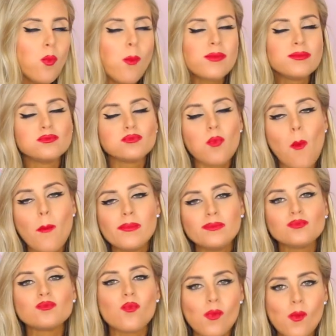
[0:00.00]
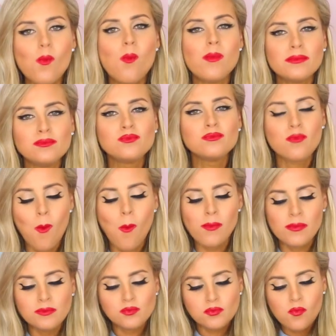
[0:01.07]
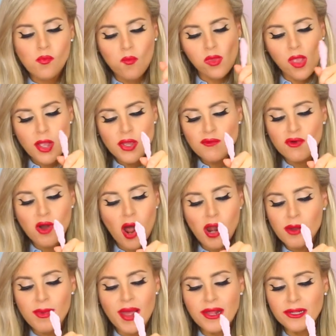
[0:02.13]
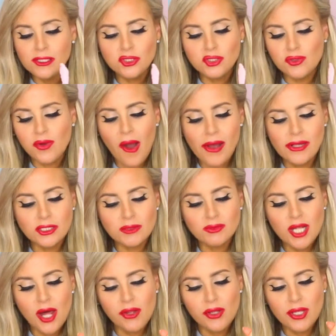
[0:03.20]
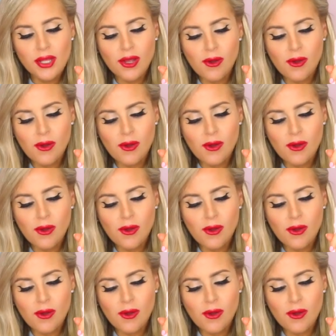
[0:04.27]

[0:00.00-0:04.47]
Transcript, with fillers: Mm. Mm-hmm. You've got to make these, you guys. I'm telling